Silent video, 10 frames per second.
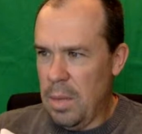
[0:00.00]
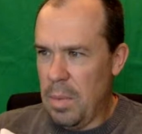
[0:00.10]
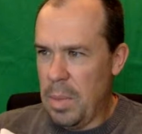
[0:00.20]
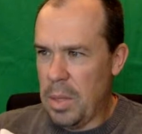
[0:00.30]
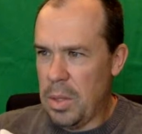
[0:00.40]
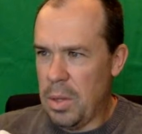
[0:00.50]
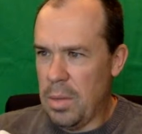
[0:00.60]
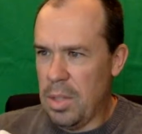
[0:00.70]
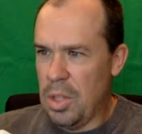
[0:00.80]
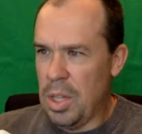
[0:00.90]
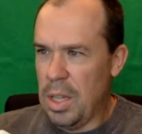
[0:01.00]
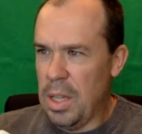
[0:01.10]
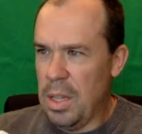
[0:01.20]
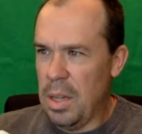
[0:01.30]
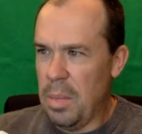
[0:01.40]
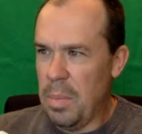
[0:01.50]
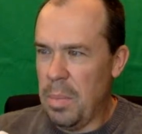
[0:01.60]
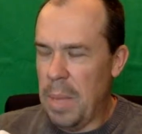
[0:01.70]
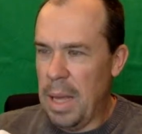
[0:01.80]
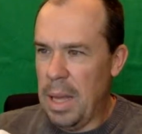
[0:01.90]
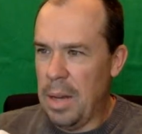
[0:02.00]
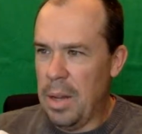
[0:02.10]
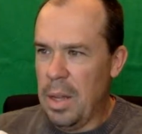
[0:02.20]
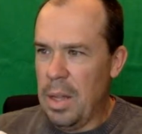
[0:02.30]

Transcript: I have a picture of a chicken in a pan.